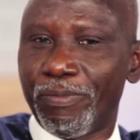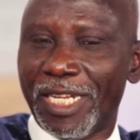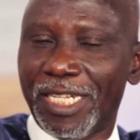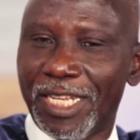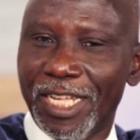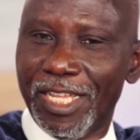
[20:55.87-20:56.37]

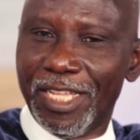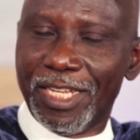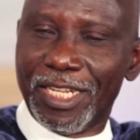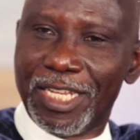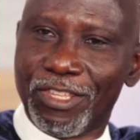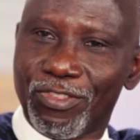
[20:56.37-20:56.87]
But
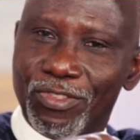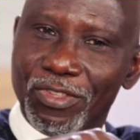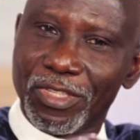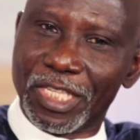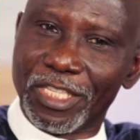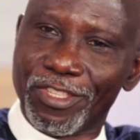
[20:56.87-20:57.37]
the
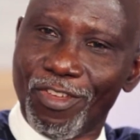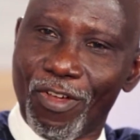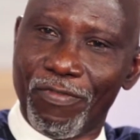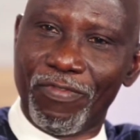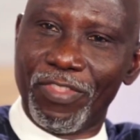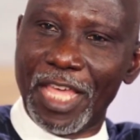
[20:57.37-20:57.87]
success
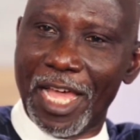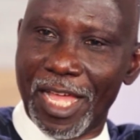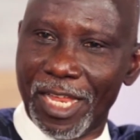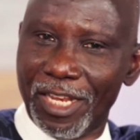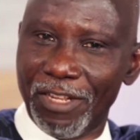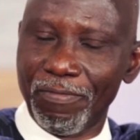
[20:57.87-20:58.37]
of
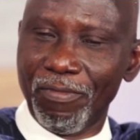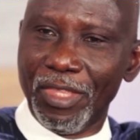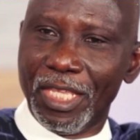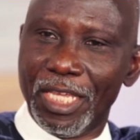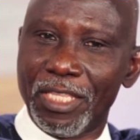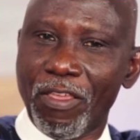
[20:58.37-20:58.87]
that
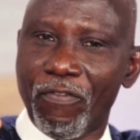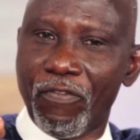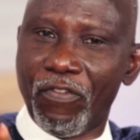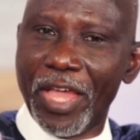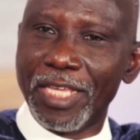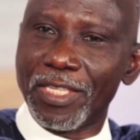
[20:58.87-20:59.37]
is the
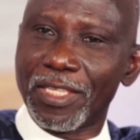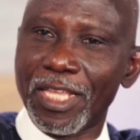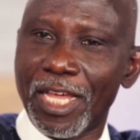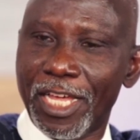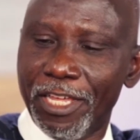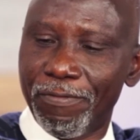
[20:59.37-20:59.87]
first
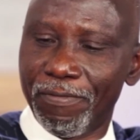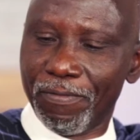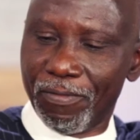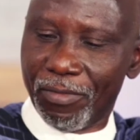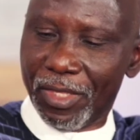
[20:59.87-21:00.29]
time